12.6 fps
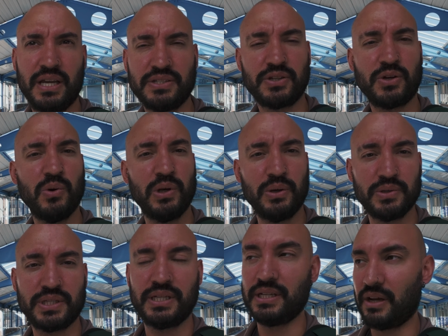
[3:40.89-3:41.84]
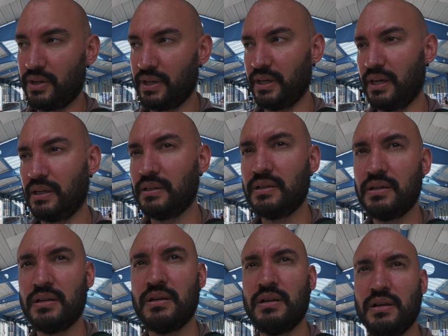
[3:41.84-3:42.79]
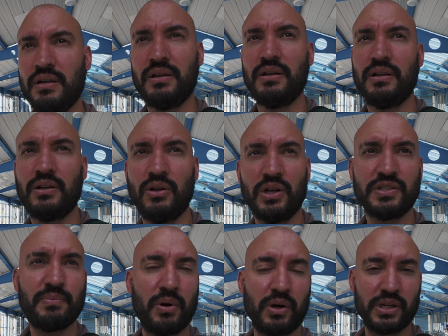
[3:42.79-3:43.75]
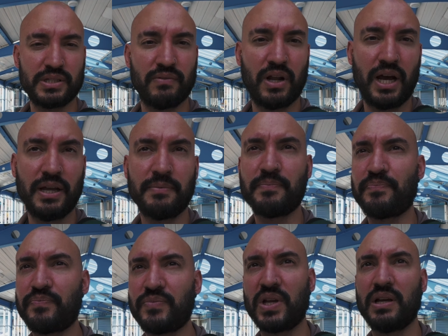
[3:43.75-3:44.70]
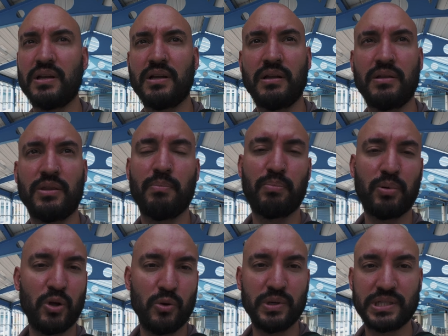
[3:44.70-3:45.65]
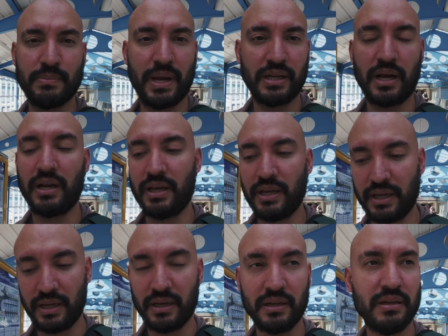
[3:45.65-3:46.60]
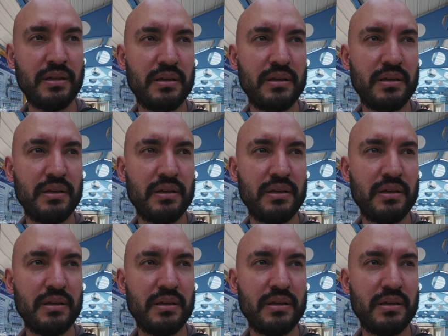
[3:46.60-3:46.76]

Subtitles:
It's a cool little scene down here, lots of pockets of light. Blue is the main color here.